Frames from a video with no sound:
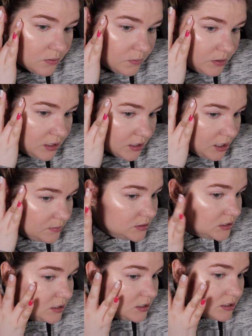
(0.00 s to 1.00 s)
when it comes
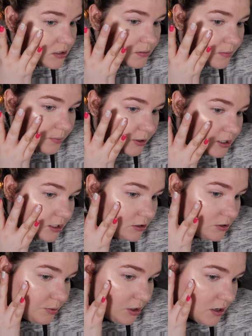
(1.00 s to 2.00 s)
to this
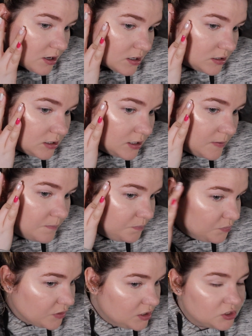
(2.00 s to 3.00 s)
particular product.
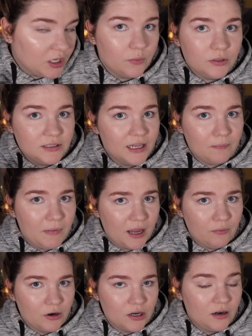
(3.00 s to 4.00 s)
So I wouldn't take my
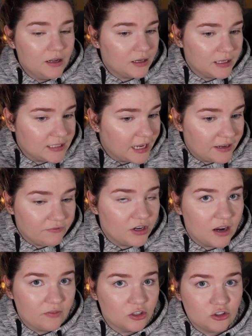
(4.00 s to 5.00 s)
word on it, because I've
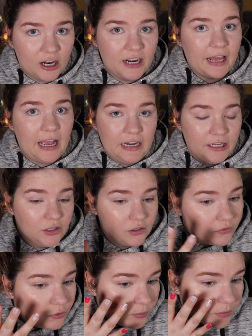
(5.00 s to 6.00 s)
never tried any other
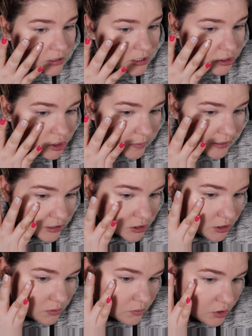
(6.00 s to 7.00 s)
formula, so I
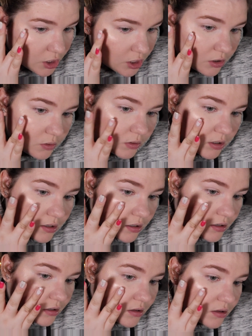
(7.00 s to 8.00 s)
don't know,
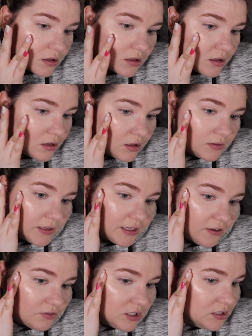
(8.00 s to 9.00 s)
like,
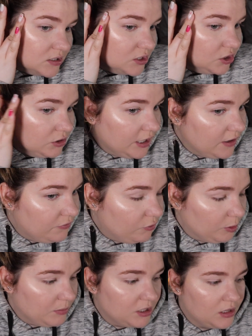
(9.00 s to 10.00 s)
if this is a great
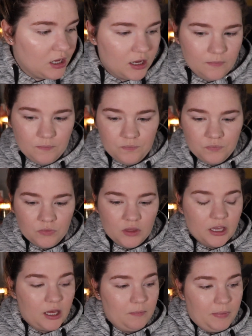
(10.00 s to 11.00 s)
formula
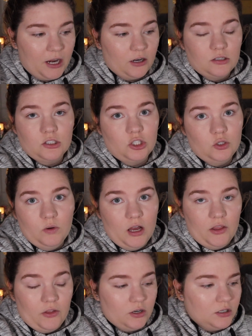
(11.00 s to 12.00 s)
compared to
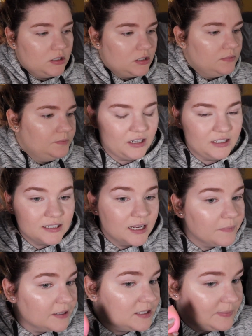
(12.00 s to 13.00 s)
others. I'm gonna take
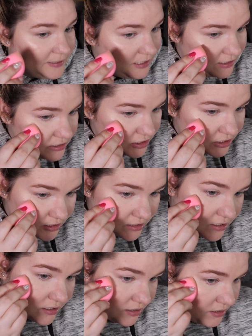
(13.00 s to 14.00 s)
my sponge
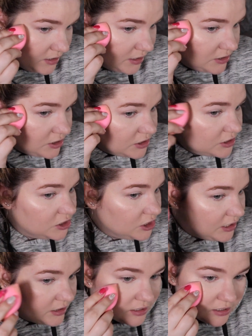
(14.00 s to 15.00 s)
and just
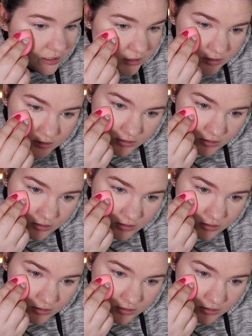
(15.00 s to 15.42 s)
gently